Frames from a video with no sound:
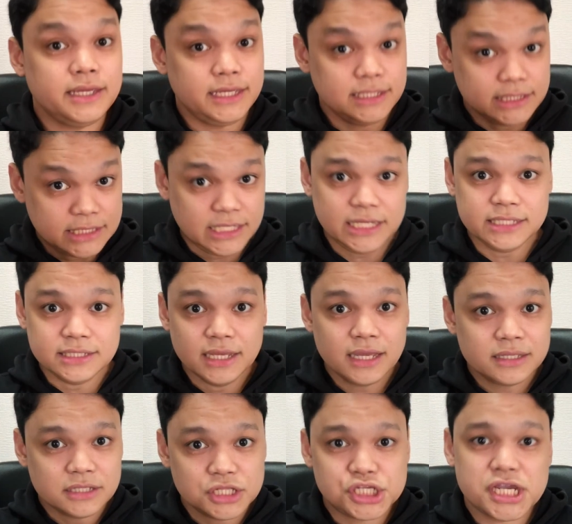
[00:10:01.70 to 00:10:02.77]
Indeed,
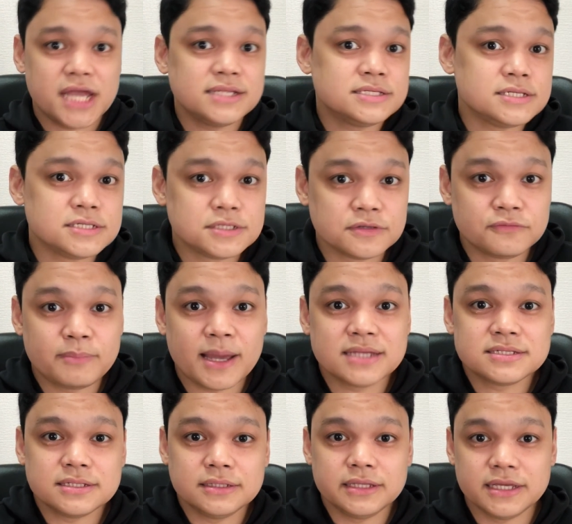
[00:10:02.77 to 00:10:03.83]
the chances of
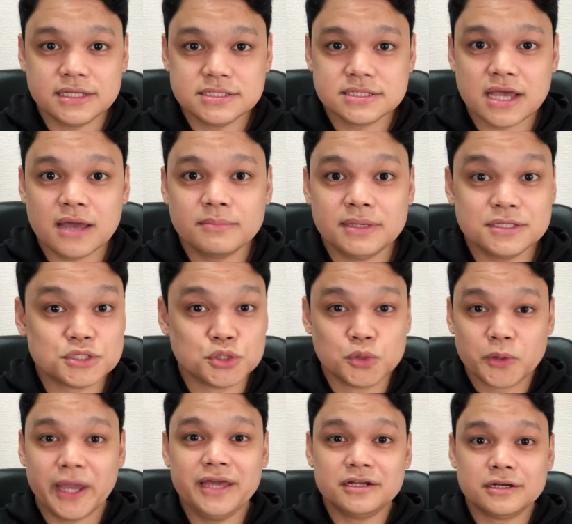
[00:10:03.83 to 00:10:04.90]
passing the exam is
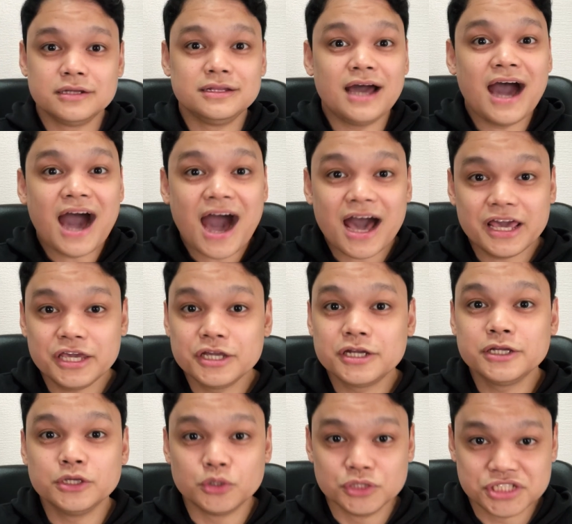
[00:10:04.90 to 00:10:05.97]
greater the
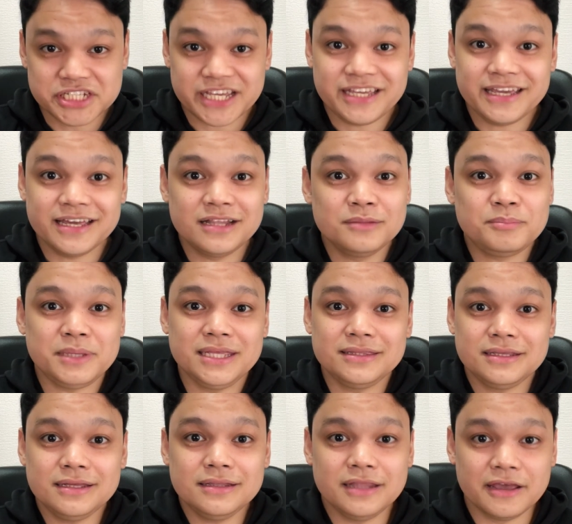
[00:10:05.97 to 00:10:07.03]
higher your
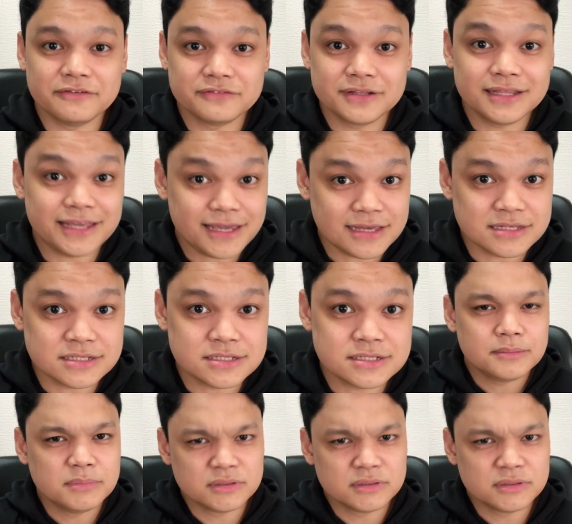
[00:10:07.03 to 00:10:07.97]
JLPT level is.